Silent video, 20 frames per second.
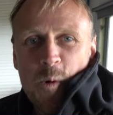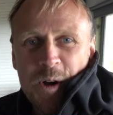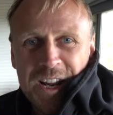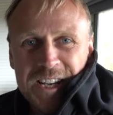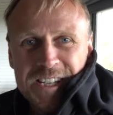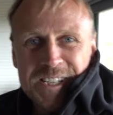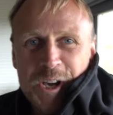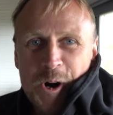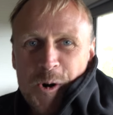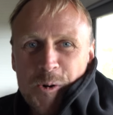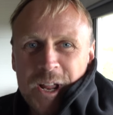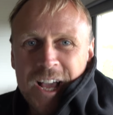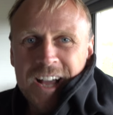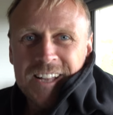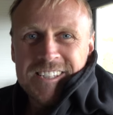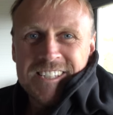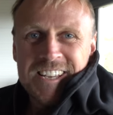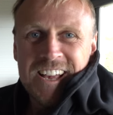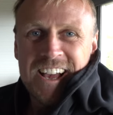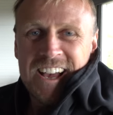When it's cold
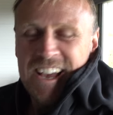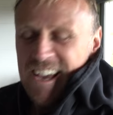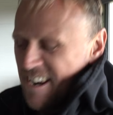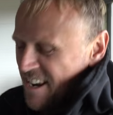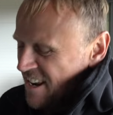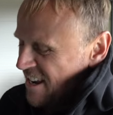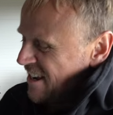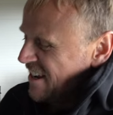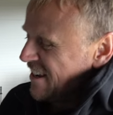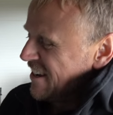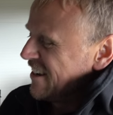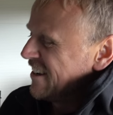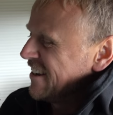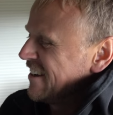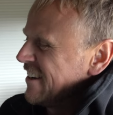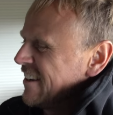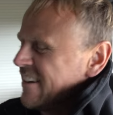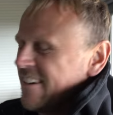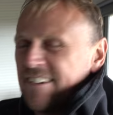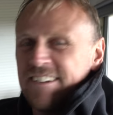outside,
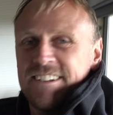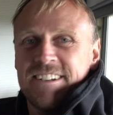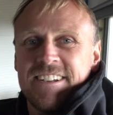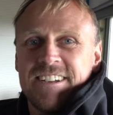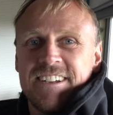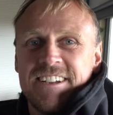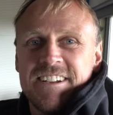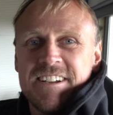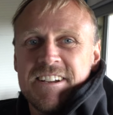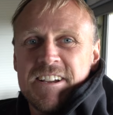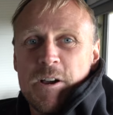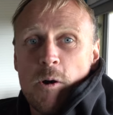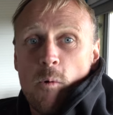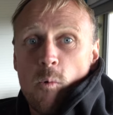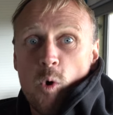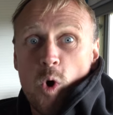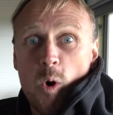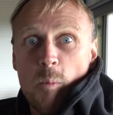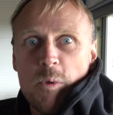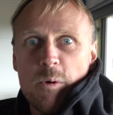
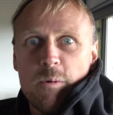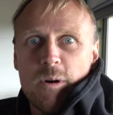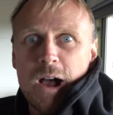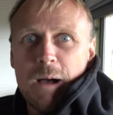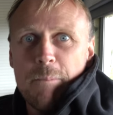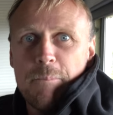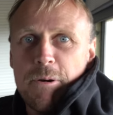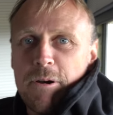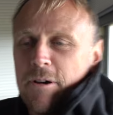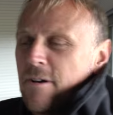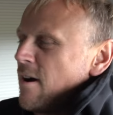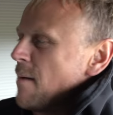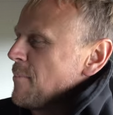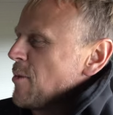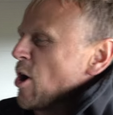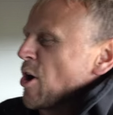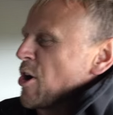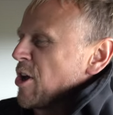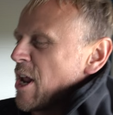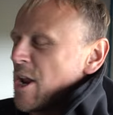warm you up. I'm
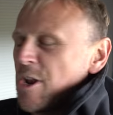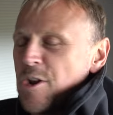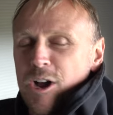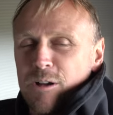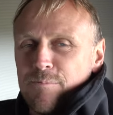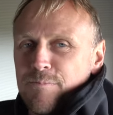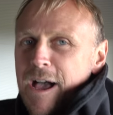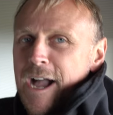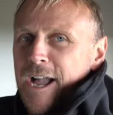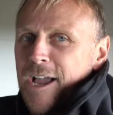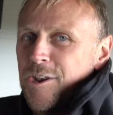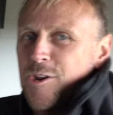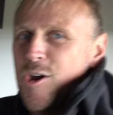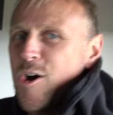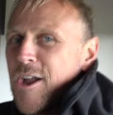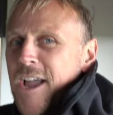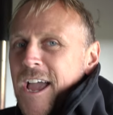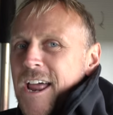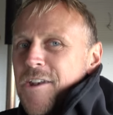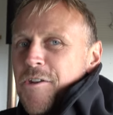not gonna knock back a
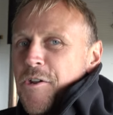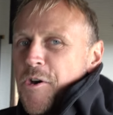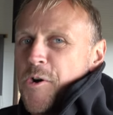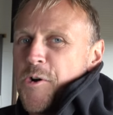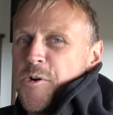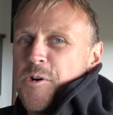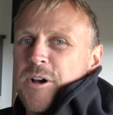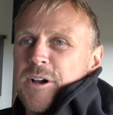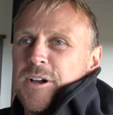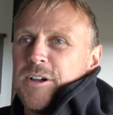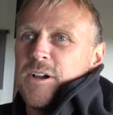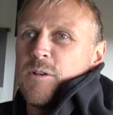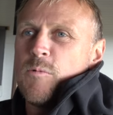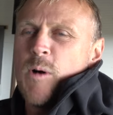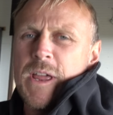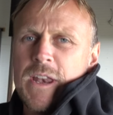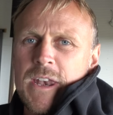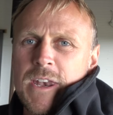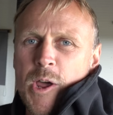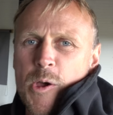Knockando.
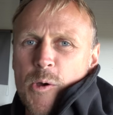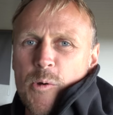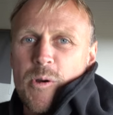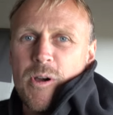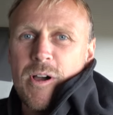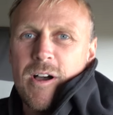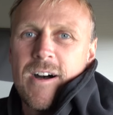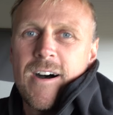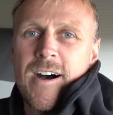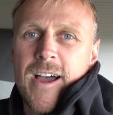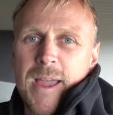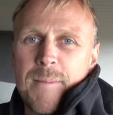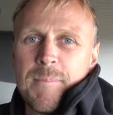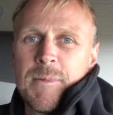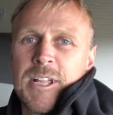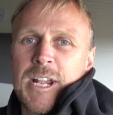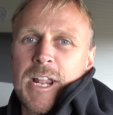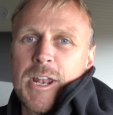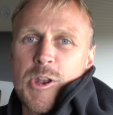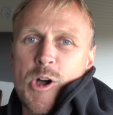Wait, no. I am
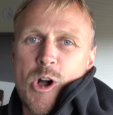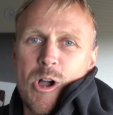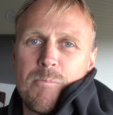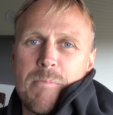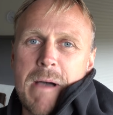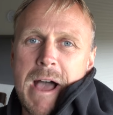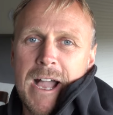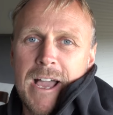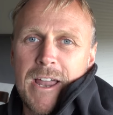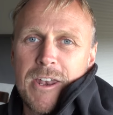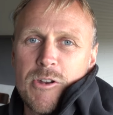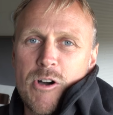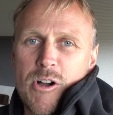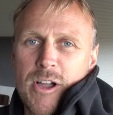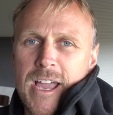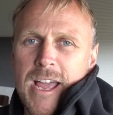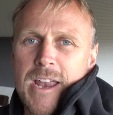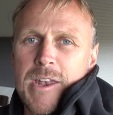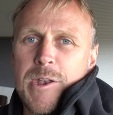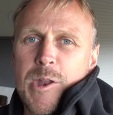gonna knock back a
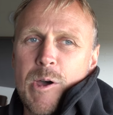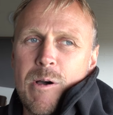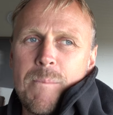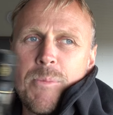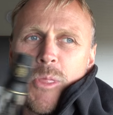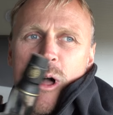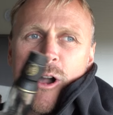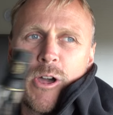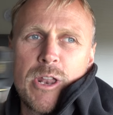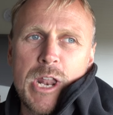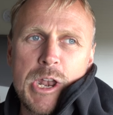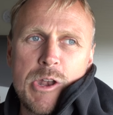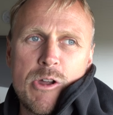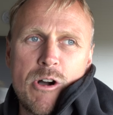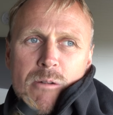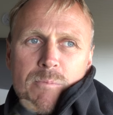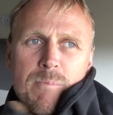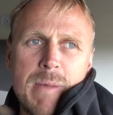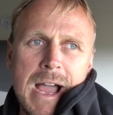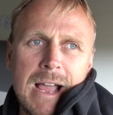Knockando. I'm not gonna
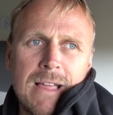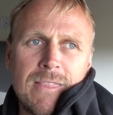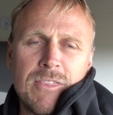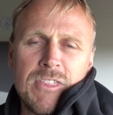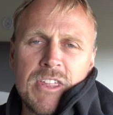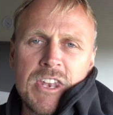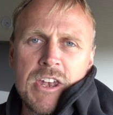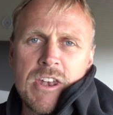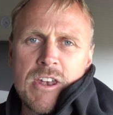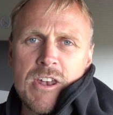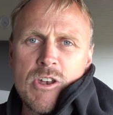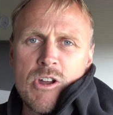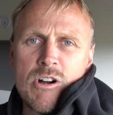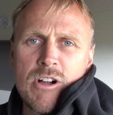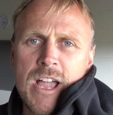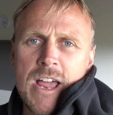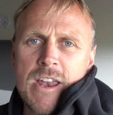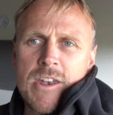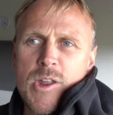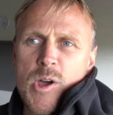knock back the
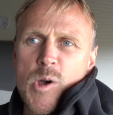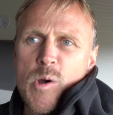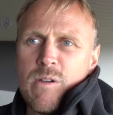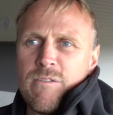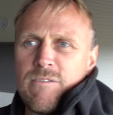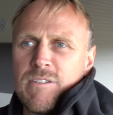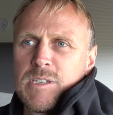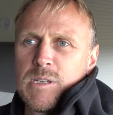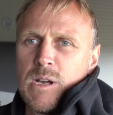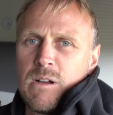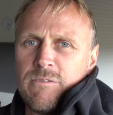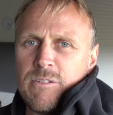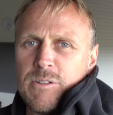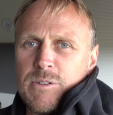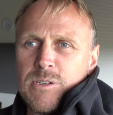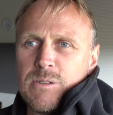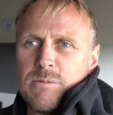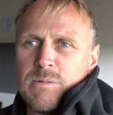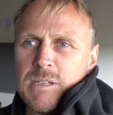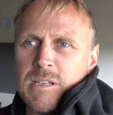Knockando if it's offered
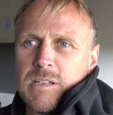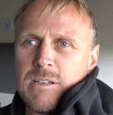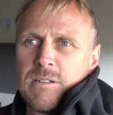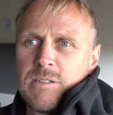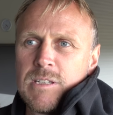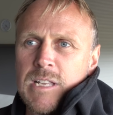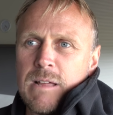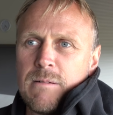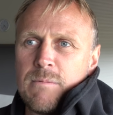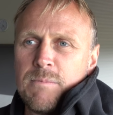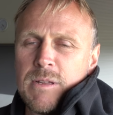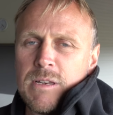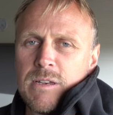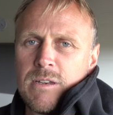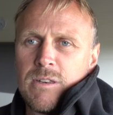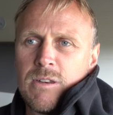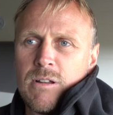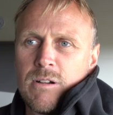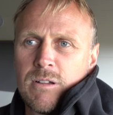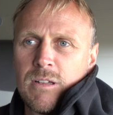to me because that would be
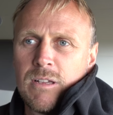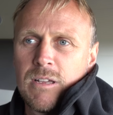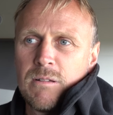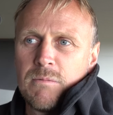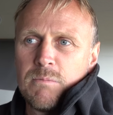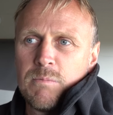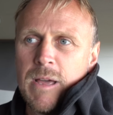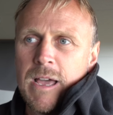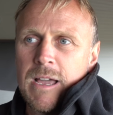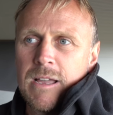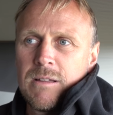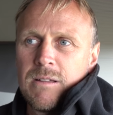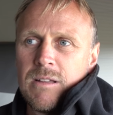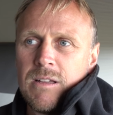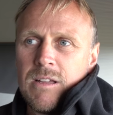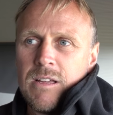knocking it back